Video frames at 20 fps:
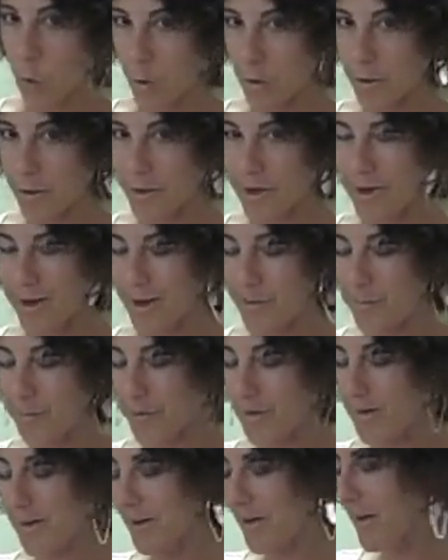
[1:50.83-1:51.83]
quarter cup
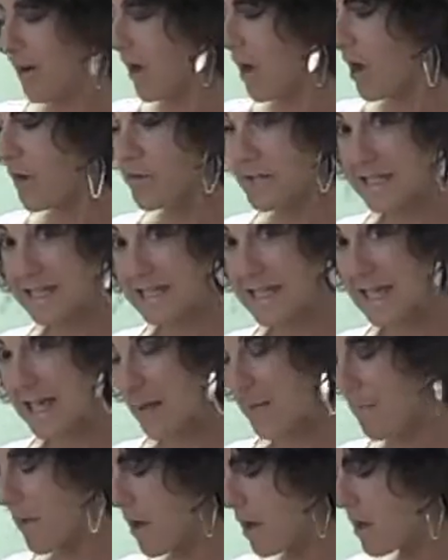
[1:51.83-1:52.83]
of
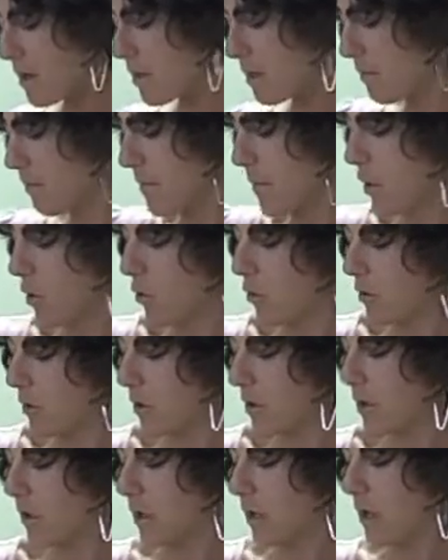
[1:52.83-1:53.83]
skim milk,
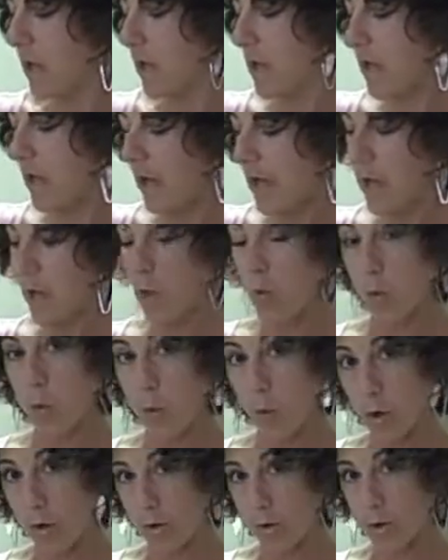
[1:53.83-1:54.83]
a
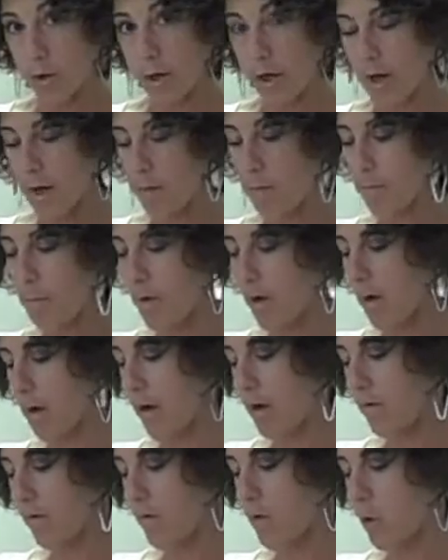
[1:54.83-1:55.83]
quarter cup
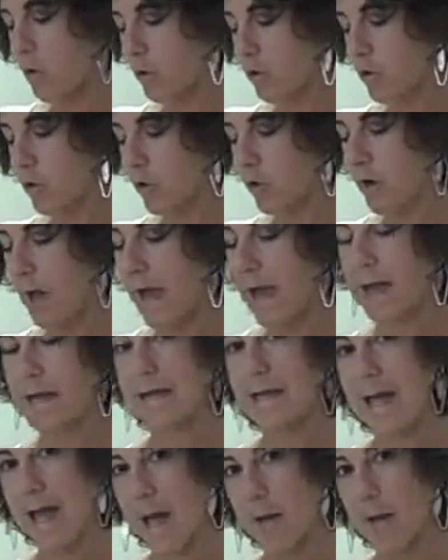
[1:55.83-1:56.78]
of no sugar added